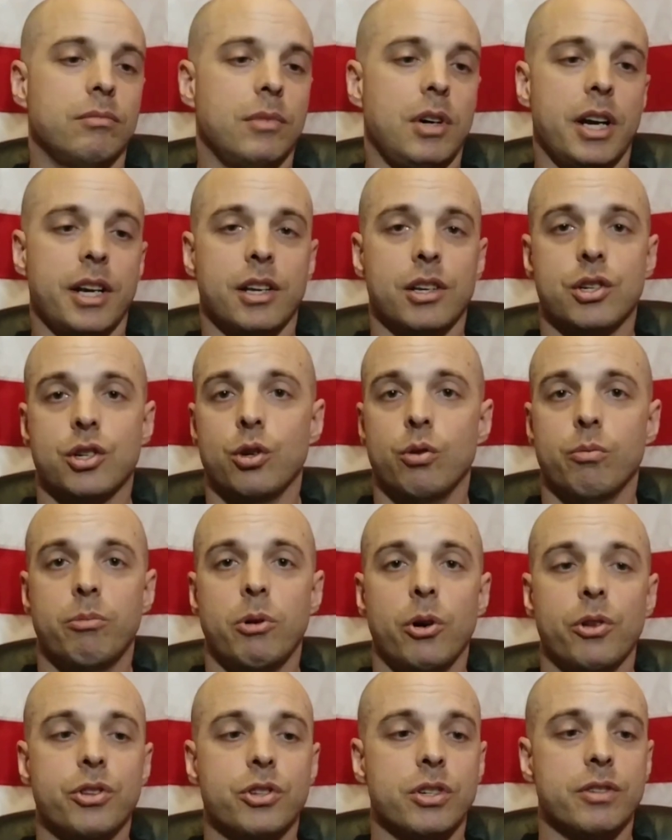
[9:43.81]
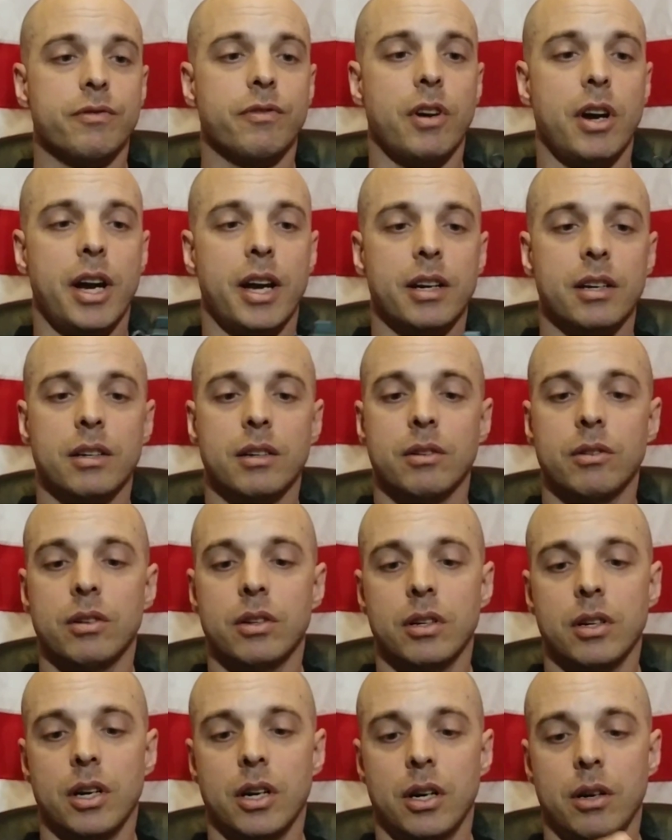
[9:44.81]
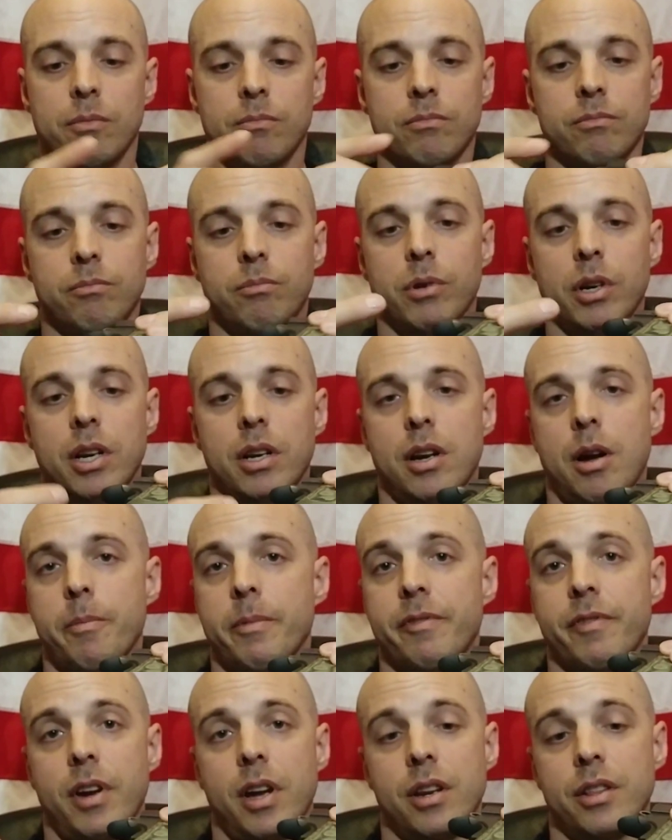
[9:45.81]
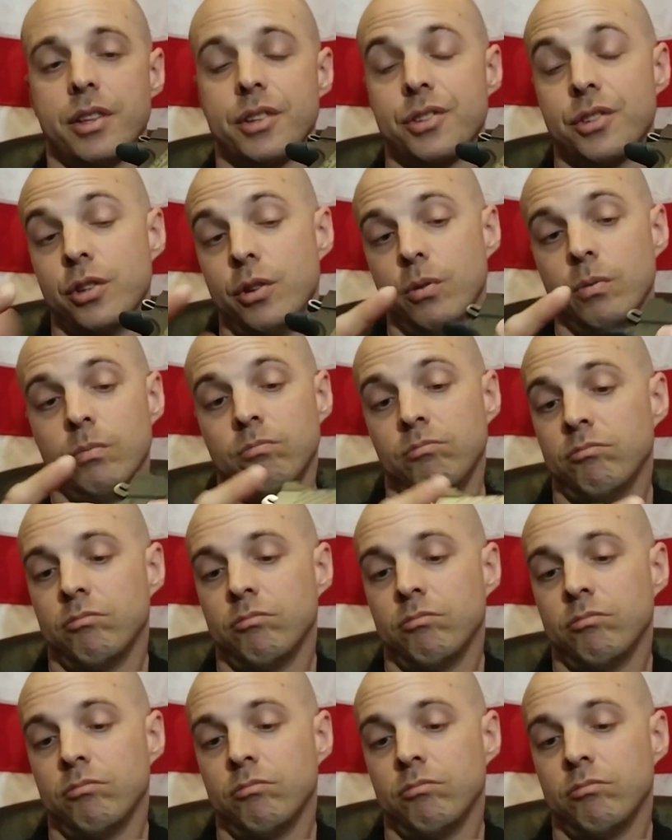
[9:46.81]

I can shoot both just fine, but I'm a fan of this too.